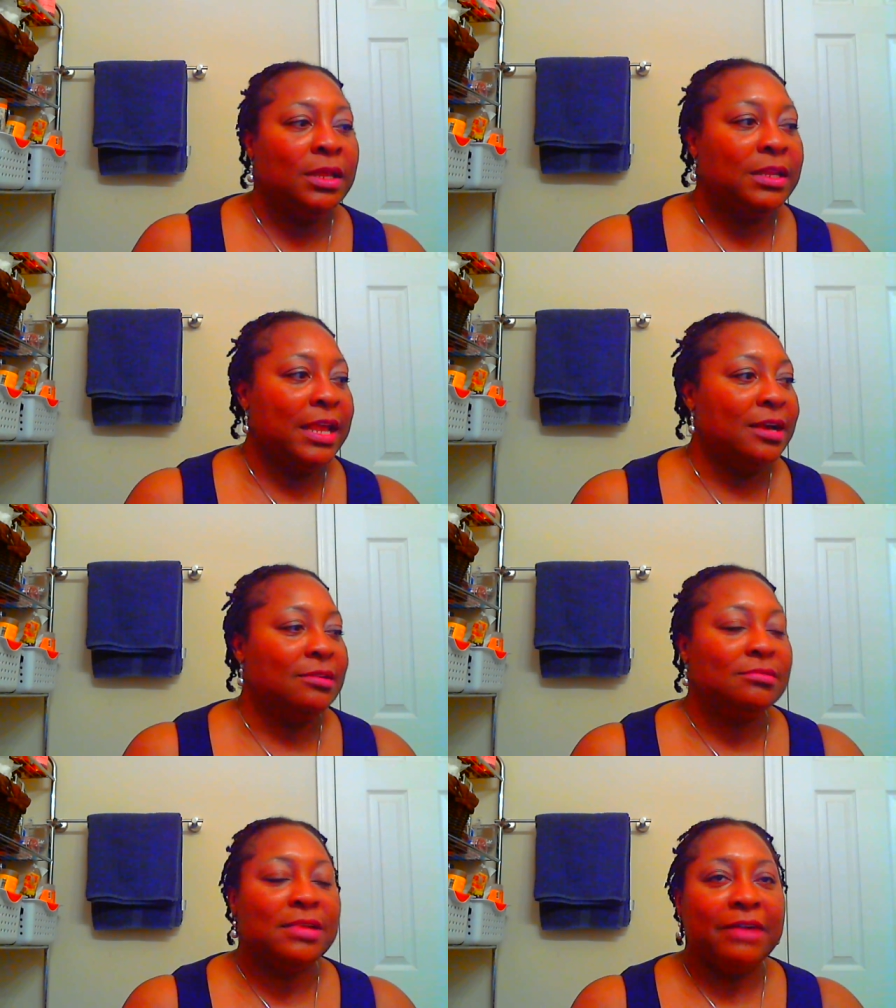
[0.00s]

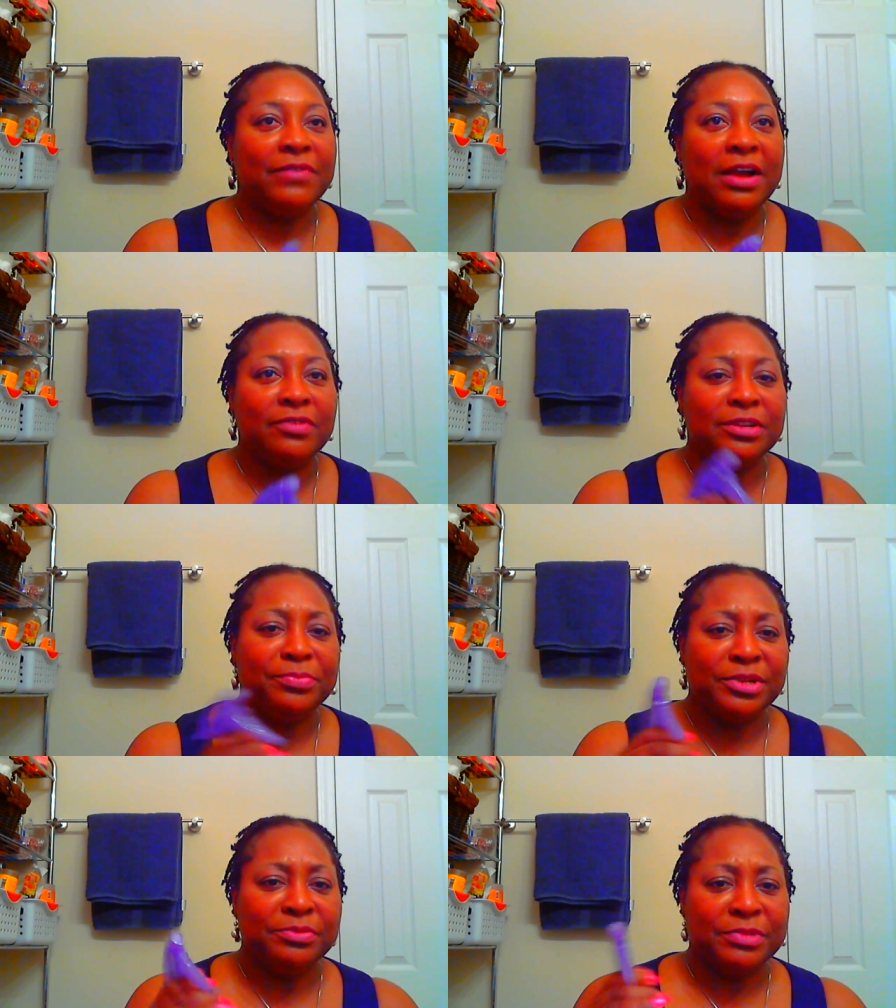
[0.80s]
Now, I've already
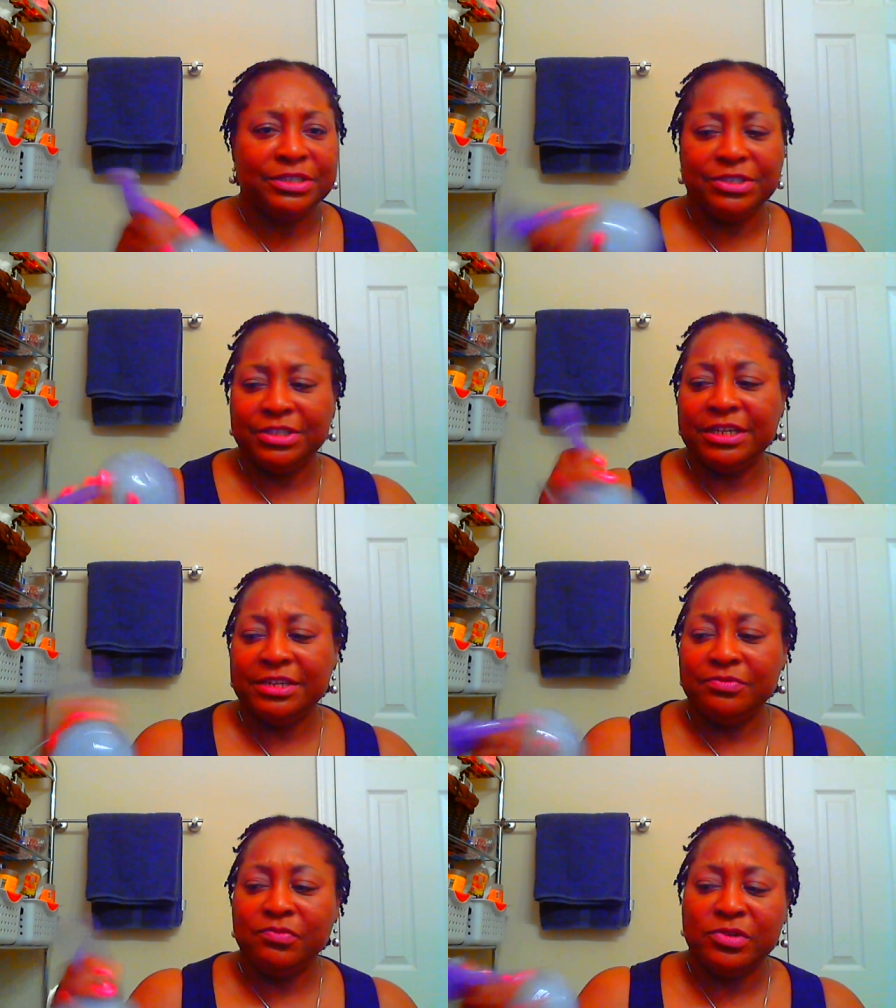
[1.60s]
pretty much
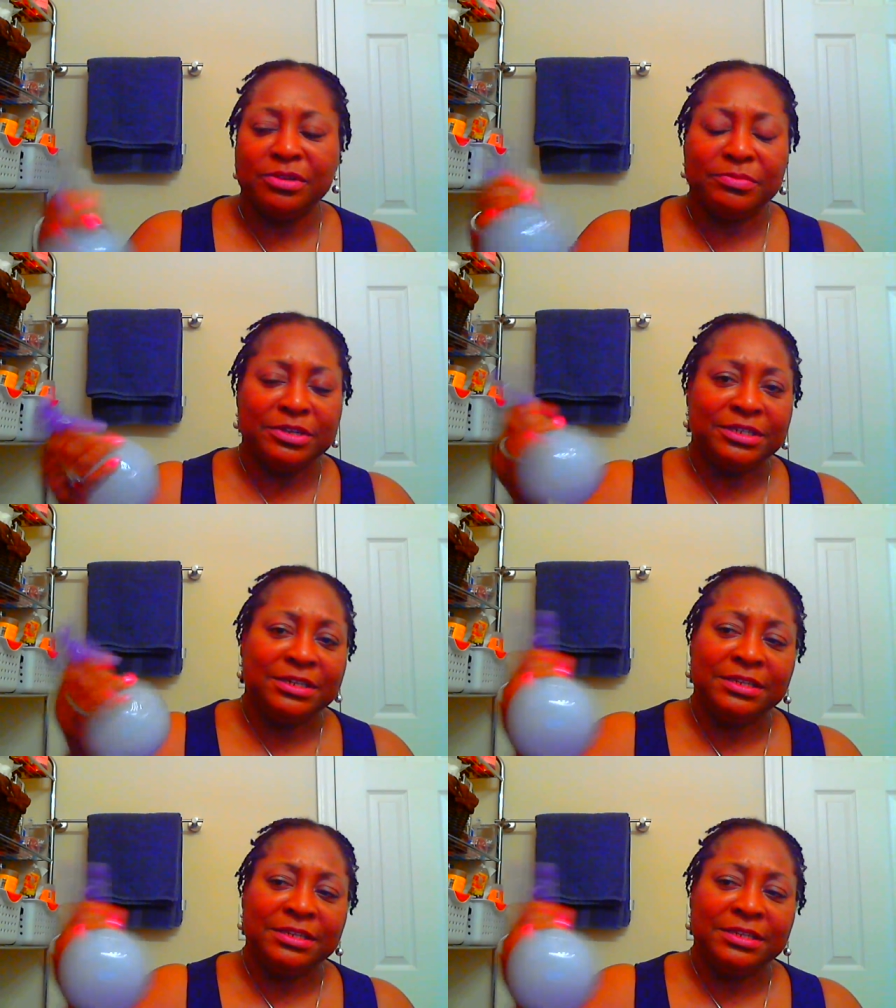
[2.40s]
did what I'm going to